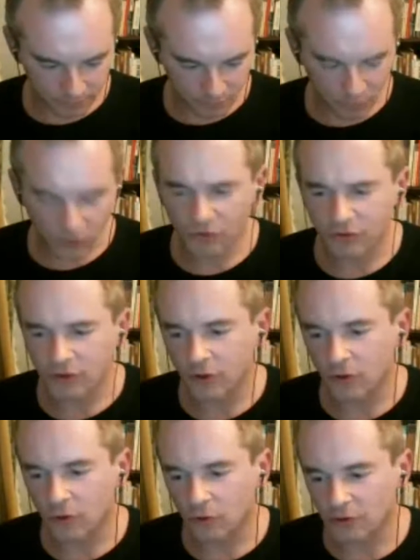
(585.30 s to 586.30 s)

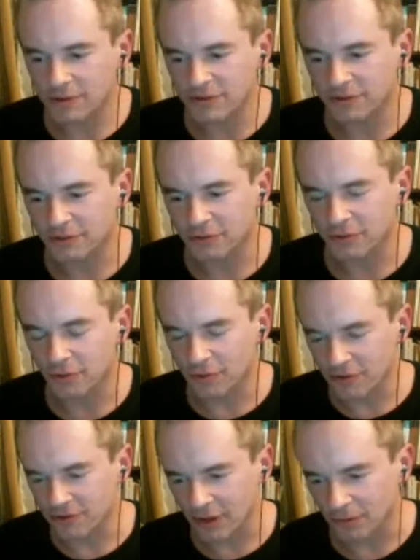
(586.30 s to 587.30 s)
So let me just throw
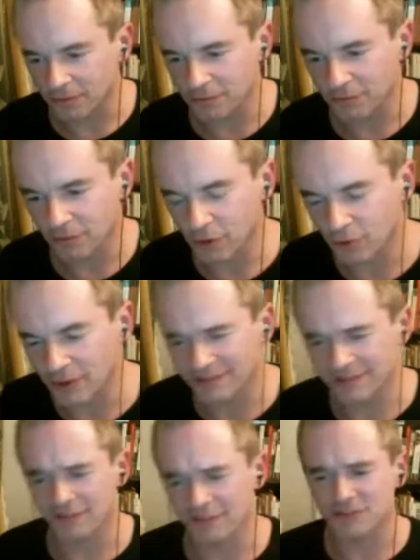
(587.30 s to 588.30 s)
this out real quick. It's
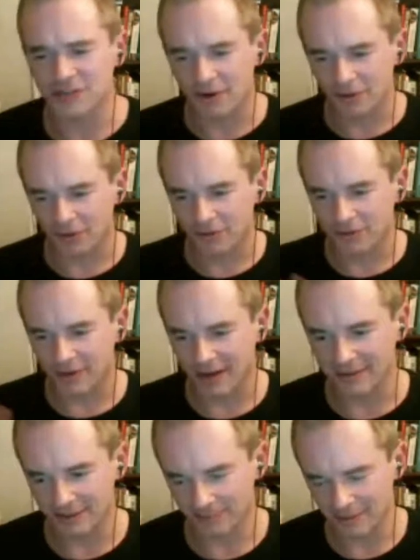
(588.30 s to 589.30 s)
just a general thing,
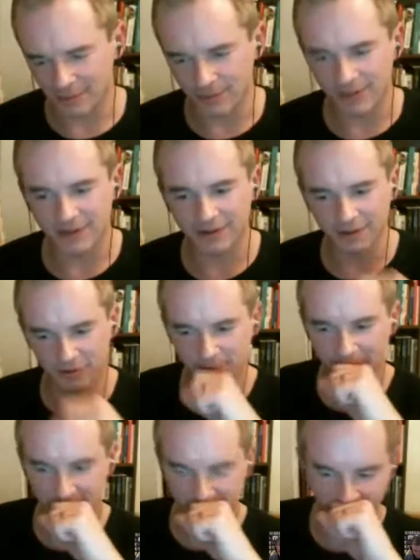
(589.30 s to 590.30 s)
and then maybe we can
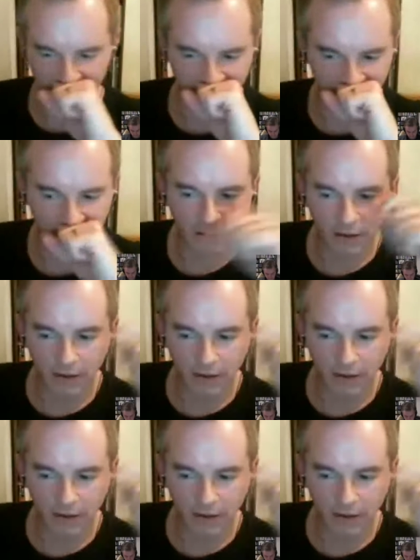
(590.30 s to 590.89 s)
expand from there.